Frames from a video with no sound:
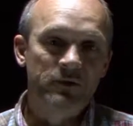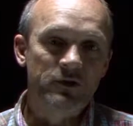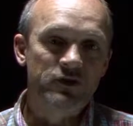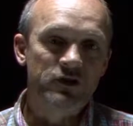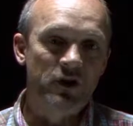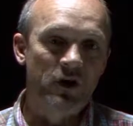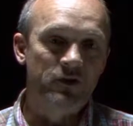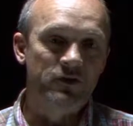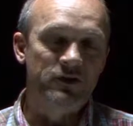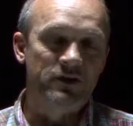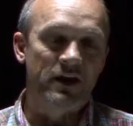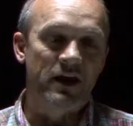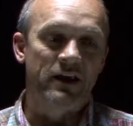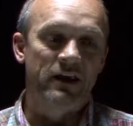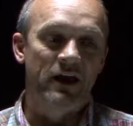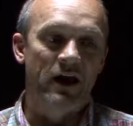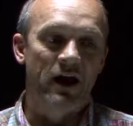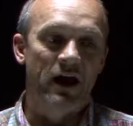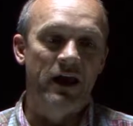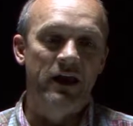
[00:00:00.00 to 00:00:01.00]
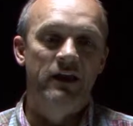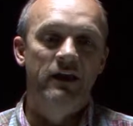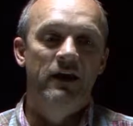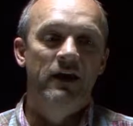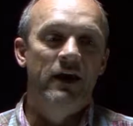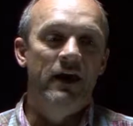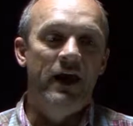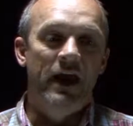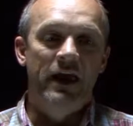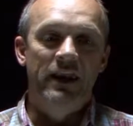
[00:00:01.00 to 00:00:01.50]
them to church that night.
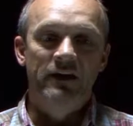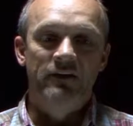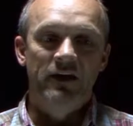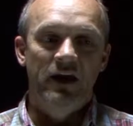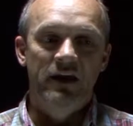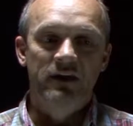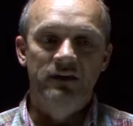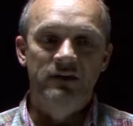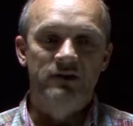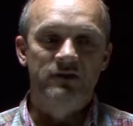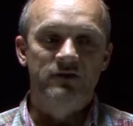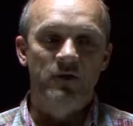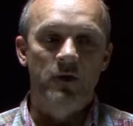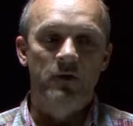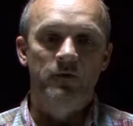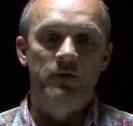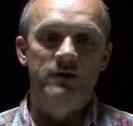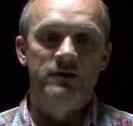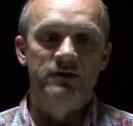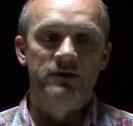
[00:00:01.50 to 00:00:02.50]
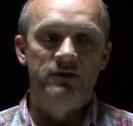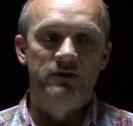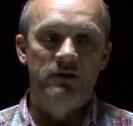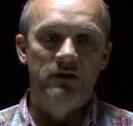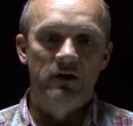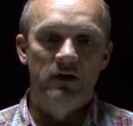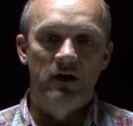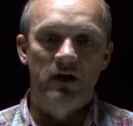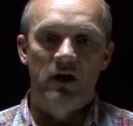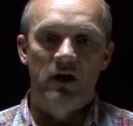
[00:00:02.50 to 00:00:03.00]
And at the end of the service,